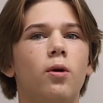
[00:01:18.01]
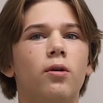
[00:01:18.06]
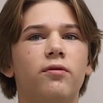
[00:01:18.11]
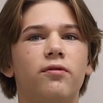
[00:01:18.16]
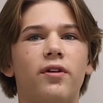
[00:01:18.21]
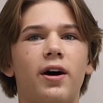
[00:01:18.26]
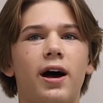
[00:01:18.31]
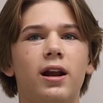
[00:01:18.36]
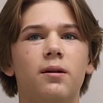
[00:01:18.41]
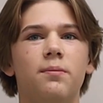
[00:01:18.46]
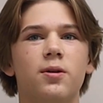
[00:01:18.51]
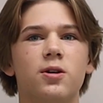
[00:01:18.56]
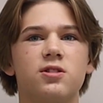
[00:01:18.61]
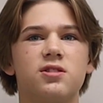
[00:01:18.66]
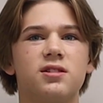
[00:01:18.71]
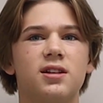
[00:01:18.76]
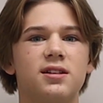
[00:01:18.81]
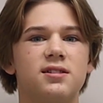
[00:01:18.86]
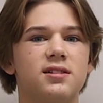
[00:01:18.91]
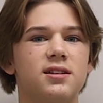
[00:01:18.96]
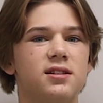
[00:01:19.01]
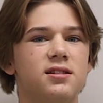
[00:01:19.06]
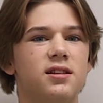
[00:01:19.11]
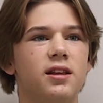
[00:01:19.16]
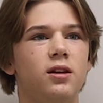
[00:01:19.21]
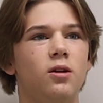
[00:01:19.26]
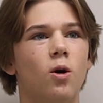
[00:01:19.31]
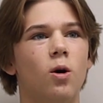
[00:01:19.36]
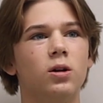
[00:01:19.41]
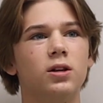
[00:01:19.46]
won't find a person that says
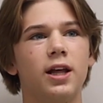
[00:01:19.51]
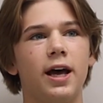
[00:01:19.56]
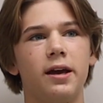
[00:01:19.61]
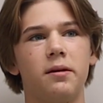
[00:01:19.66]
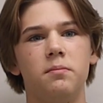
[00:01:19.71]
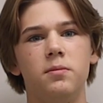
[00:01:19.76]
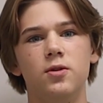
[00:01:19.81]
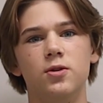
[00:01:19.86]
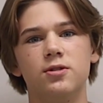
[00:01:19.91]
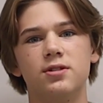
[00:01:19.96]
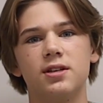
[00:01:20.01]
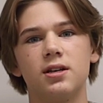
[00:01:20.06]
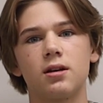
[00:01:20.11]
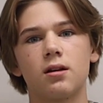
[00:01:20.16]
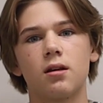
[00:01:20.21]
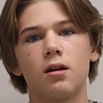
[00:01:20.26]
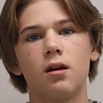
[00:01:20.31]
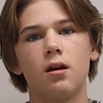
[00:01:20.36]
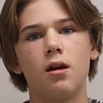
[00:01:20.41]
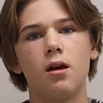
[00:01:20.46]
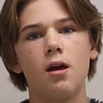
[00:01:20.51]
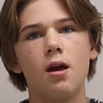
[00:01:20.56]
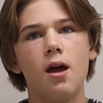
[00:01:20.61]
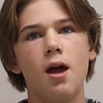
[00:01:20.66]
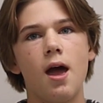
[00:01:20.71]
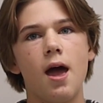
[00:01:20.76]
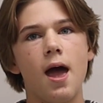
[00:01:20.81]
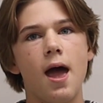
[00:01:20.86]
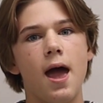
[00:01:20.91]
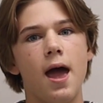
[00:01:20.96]
they don't like music.
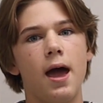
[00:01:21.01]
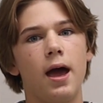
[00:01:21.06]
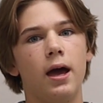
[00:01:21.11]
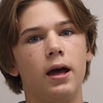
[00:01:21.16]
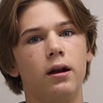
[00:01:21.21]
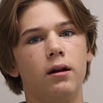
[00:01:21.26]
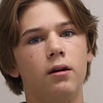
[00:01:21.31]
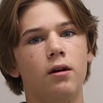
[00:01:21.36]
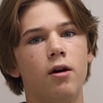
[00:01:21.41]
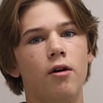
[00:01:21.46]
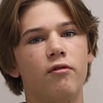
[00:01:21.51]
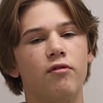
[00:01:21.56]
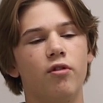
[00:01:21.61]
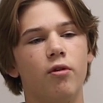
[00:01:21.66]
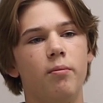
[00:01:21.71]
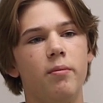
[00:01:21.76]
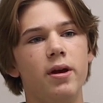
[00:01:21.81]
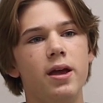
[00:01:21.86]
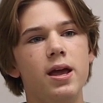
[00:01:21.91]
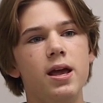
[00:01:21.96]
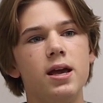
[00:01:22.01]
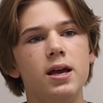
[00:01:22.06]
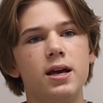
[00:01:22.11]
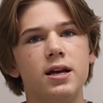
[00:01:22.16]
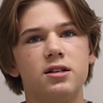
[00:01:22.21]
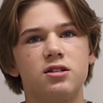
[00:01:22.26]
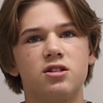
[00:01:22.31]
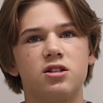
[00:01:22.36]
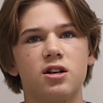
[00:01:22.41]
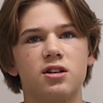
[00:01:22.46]
And for me,
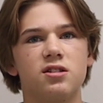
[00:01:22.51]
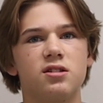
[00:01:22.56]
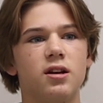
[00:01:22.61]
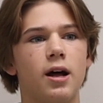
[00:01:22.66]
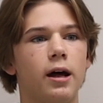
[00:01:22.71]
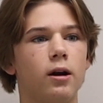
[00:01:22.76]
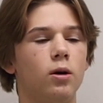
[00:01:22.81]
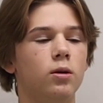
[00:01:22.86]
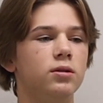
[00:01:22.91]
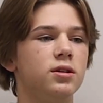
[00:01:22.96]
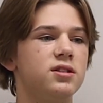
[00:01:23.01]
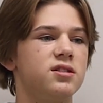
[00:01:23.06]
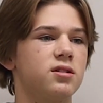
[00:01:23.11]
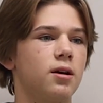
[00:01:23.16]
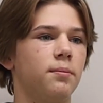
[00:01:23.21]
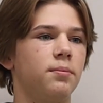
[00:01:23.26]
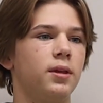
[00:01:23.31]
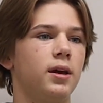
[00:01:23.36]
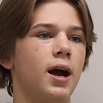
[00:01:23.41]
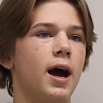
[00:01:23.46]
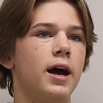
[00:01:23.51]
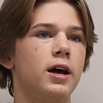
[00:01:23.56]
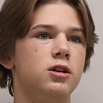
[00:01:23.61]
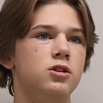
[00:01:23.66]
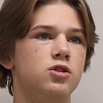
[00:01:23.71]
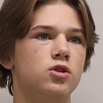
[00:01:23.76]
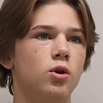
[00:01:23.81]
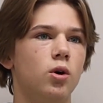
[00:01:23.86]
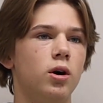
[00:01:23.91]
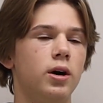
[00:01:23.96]
it's just not only something I
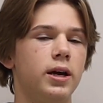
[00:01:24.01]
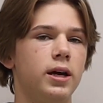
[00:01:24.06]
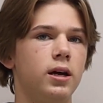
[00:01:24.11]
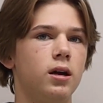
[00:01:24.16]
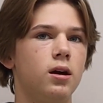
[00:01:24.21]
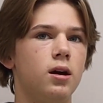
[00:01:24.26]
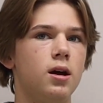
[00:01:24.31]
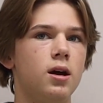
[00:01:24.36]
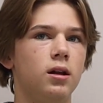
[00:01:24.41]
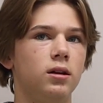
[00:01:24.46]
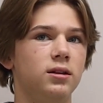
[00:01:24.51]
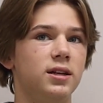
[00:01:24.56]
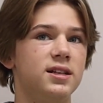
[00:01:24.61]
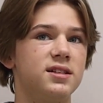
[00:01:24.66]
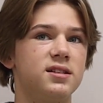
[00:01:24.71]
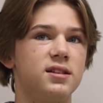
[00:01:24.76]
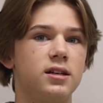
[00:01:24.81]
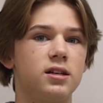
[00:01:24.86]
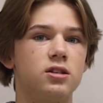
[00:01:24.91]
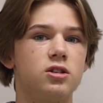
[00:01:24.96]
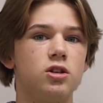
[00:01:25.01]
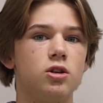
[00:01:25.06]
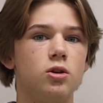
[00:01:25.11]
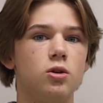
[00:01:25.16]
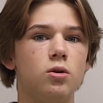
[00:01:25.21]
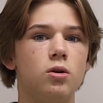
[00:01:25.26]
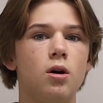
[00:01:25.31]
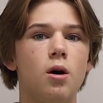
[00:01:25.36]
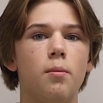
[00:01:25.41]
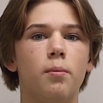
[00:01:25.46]
enjoy listening
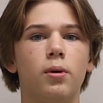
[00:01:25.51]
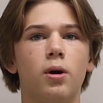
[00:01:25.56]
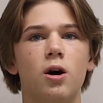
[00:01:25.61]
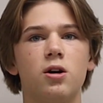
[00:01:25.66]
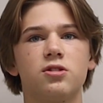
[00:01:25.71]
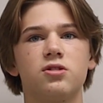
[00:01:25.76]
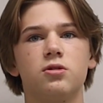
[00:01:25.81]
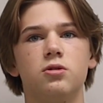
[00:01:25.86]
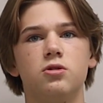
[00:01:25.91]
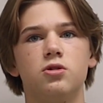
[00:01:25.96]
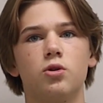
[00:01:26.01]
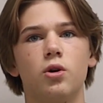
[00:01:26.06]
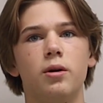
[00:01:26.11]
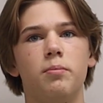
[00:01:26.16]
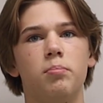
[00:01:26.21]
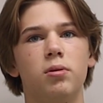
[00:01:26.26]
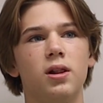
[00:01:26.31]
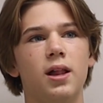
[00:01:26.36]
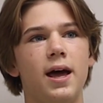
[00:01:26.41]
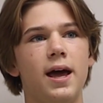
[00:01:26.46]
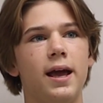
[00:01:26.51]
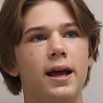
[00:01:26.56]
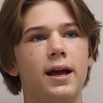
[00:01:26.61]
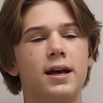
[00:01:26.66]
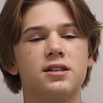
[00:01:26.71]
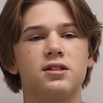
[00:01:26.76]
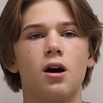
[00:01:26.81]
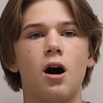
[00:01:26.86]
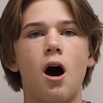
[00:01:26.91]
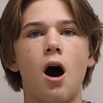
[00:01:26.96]
to, but also enjoy playing
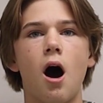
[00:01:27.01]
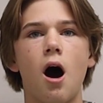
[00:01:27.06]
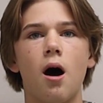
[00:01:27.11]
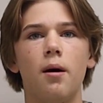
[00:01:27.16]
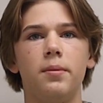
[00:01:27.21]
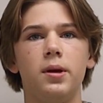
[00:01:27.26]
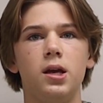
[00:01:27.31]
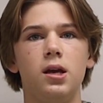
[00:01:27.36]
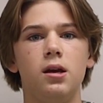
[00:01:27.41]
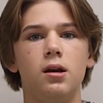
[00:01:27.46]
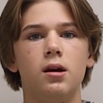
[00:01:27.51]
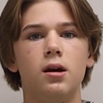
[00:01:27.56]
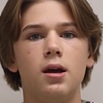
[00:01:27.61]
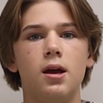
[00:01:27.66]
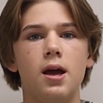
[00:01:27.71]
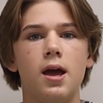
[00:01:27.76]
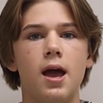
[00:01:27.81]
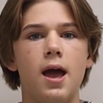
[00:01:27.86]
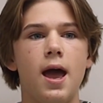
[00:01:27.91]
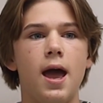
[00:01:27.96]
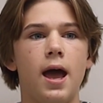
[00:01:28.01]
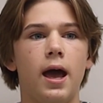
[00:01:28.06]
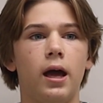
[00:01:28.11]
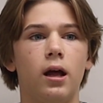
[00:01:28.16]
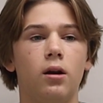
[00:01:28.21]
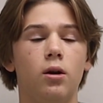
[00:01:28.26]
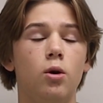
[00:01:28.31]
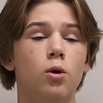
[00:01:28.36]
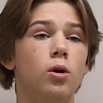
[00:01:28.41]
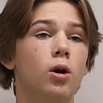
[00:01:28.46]
as a hobby,
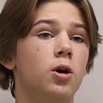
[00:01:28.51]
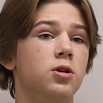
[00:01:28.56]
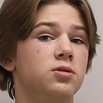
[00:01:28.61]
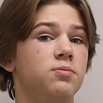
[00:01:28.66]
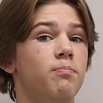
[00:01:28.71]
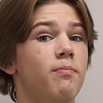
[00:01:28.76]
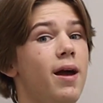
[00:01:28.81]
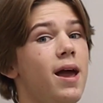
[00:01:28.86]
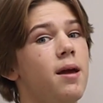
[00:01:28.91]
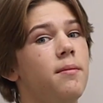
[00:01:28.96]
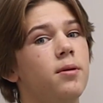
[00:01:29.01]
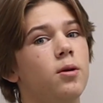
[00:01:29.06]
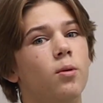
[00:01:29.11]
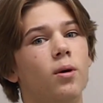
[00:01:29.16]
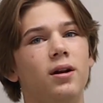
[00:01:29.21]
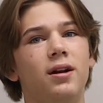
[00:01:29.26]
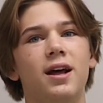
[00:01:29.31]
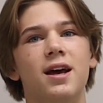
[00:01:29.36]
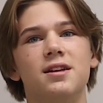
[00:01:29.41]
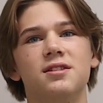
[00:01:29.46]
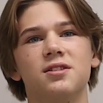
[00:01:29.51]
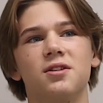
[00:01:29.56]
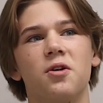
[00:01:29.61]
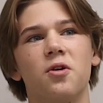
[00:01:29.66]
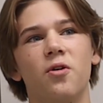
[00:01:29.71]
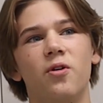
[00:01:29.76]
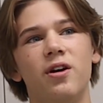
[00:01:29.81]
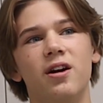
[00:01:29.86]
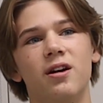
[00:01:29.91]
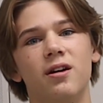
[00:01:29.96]
and who knows, maybe one day as a
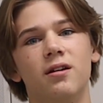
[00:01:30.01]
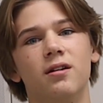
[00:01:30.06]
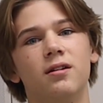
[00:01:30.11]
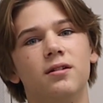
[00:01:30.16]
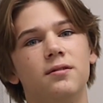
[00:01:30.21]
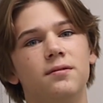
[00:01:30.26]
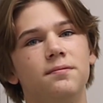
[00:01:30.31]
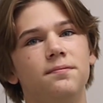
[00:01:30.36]
career.